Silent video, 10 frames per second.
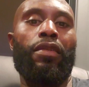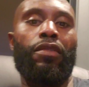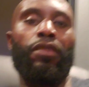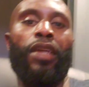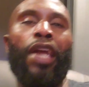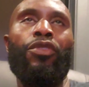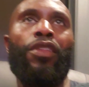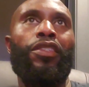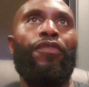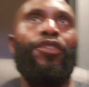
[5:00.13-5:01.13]
degree. I know
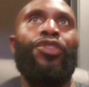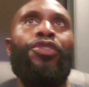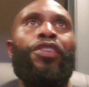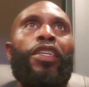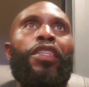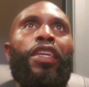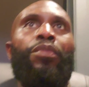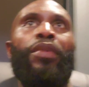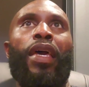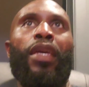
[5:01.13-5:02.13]
there's a fraternity in the
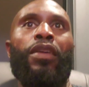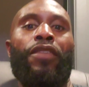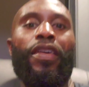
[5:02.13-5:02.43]
NBA.